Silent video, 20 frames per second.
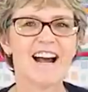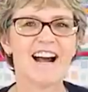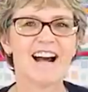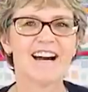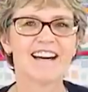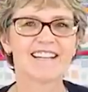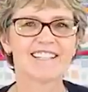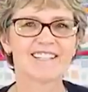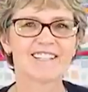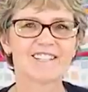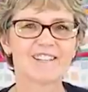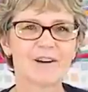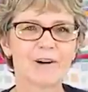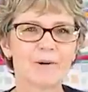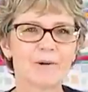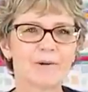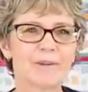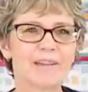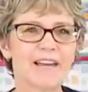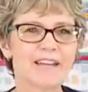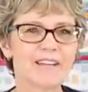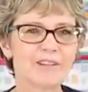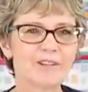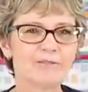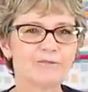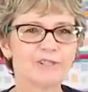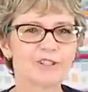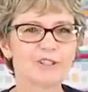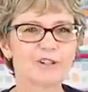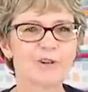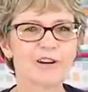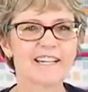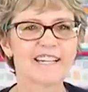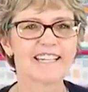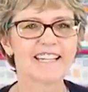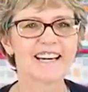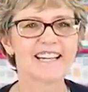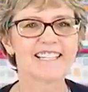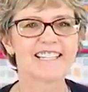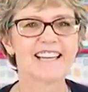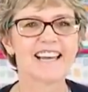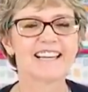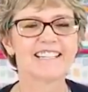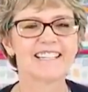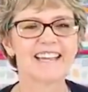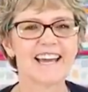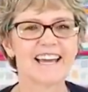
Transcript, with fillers: Uh, so thank you for joining us, and,